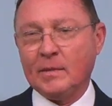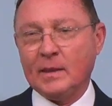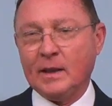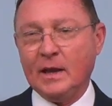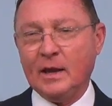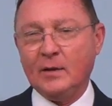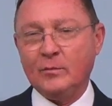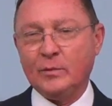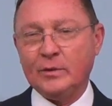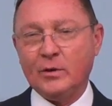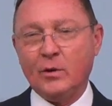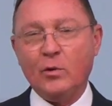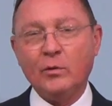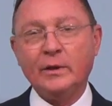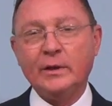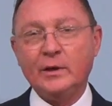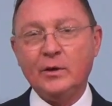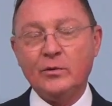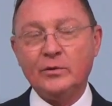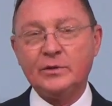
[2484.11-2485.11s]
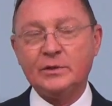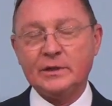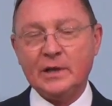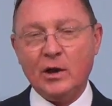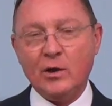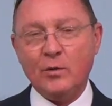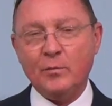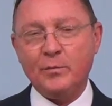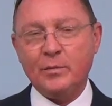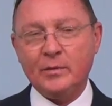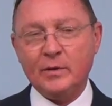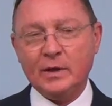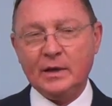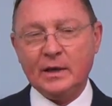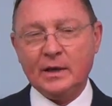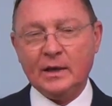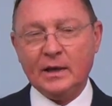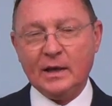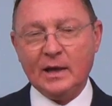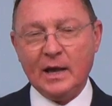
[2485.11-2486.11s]
And with the Holy Ghost's help
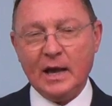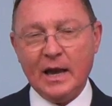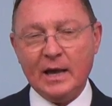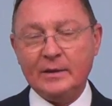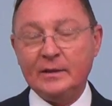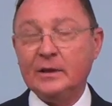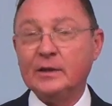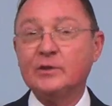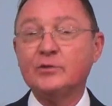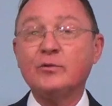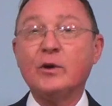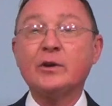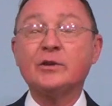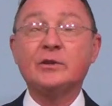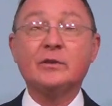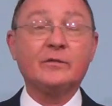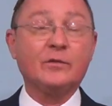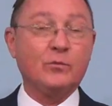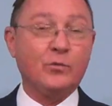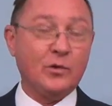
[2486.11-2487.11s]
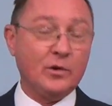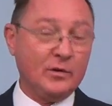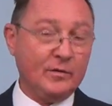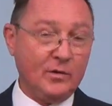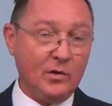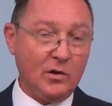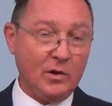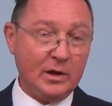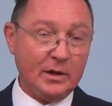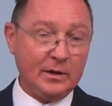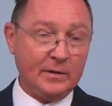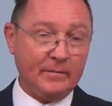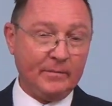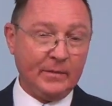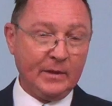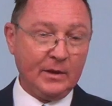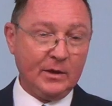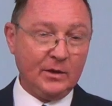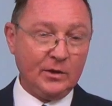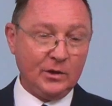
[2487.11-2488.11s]
and the instruction of the Word of God,
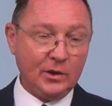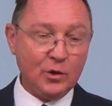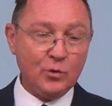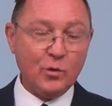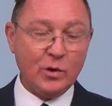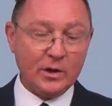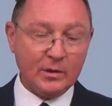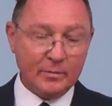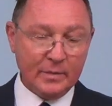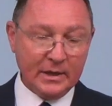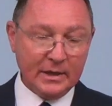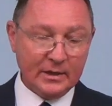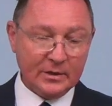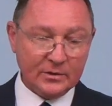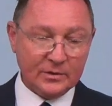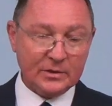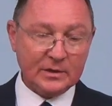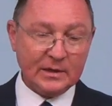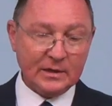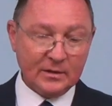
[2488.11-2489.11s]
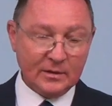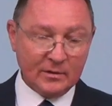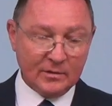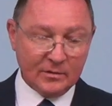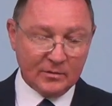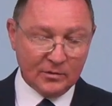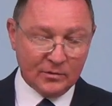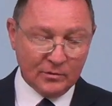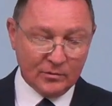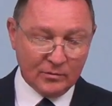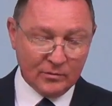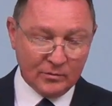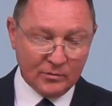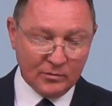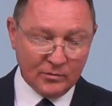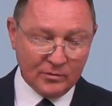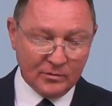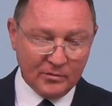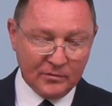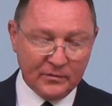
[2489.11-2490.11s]
you want to be as
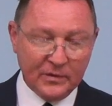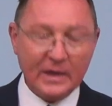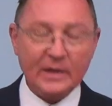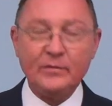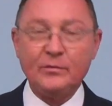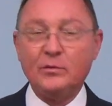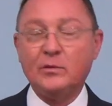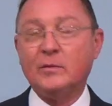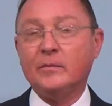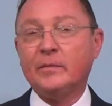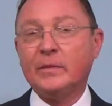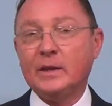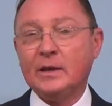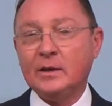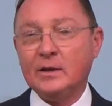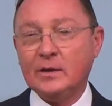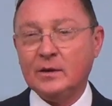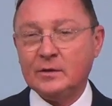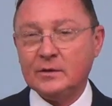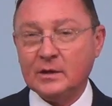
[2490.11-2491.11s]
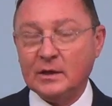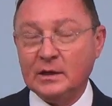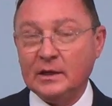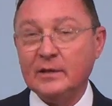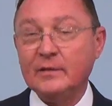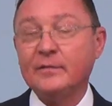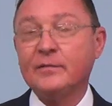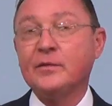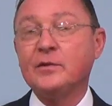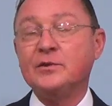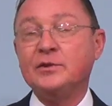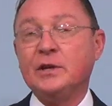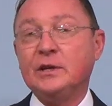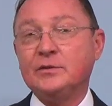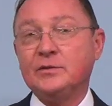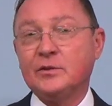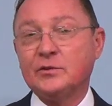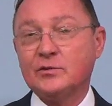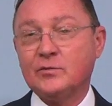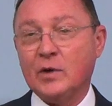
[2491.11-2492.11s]
faithful to live for
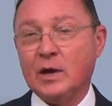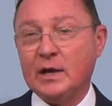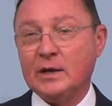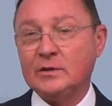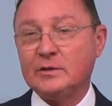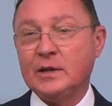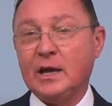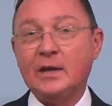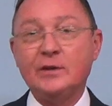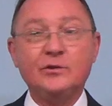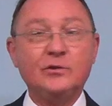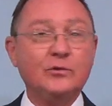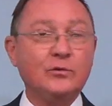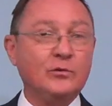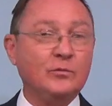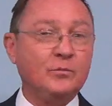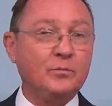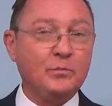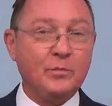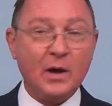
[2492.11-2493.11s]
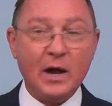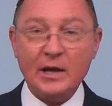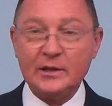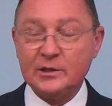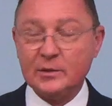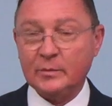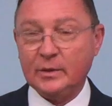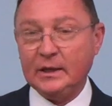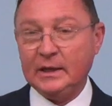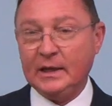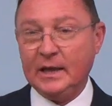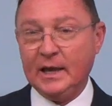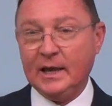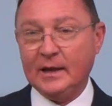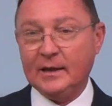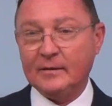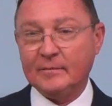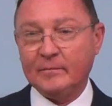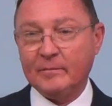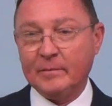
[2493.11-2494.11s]
Jesus Christ as you possibly
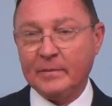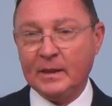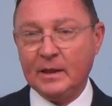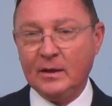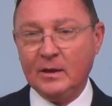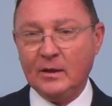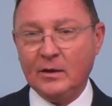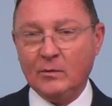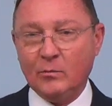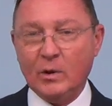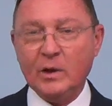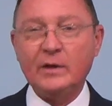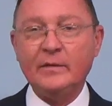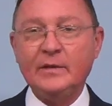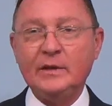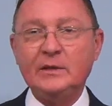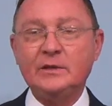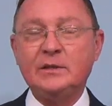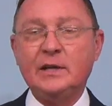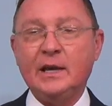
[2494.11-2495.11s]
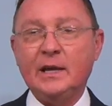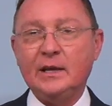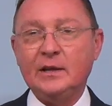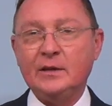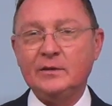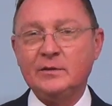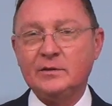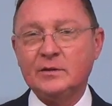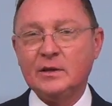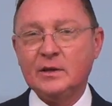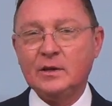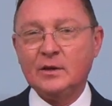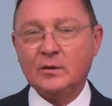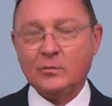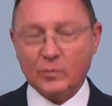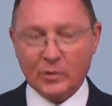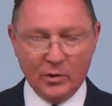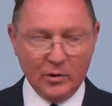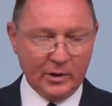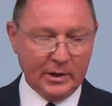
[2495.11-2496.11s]
can. One of these days,
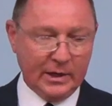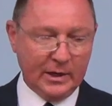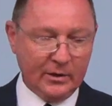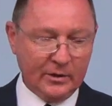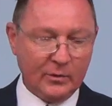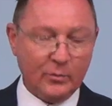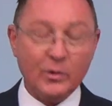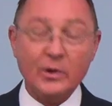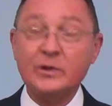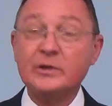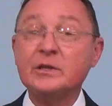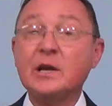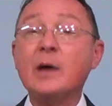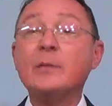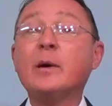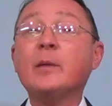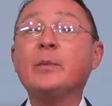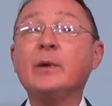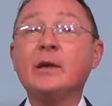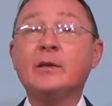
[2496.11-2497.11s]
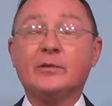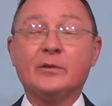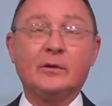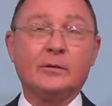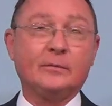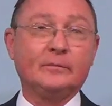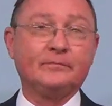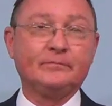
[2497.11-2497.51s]
we're going to hear the words, Come up hither.